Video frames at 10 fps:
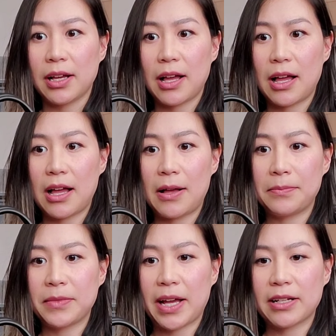
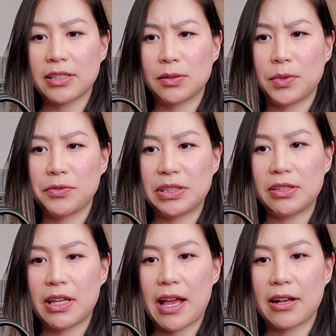That customer was
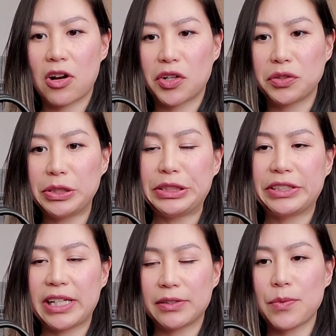looking at card
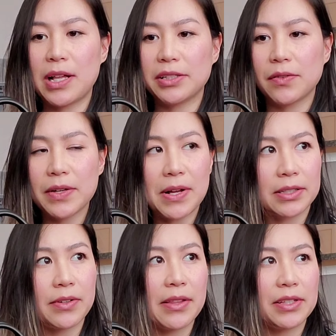holders as well. So we
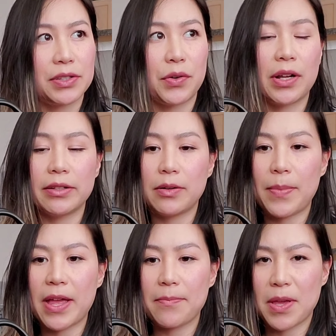walked around the store a little
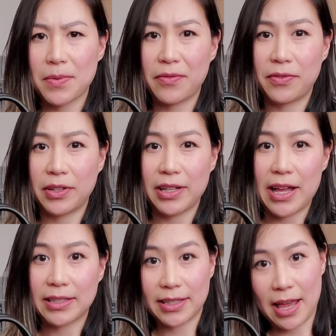bit, maybe for
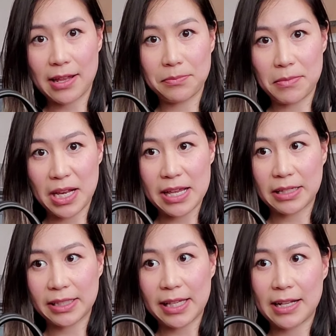like 10
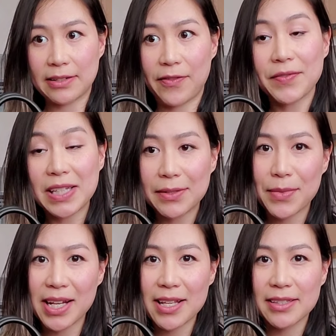to 15
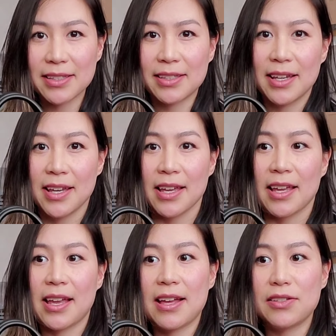minutes,
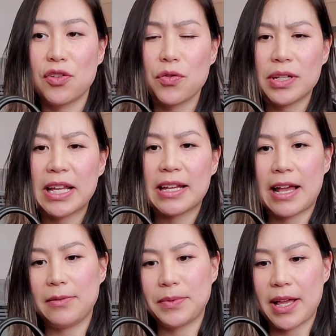and no one had
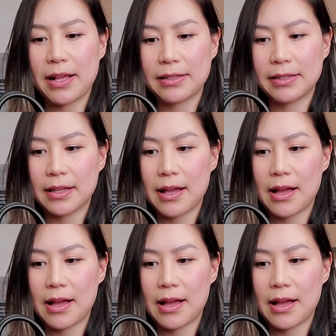helped us.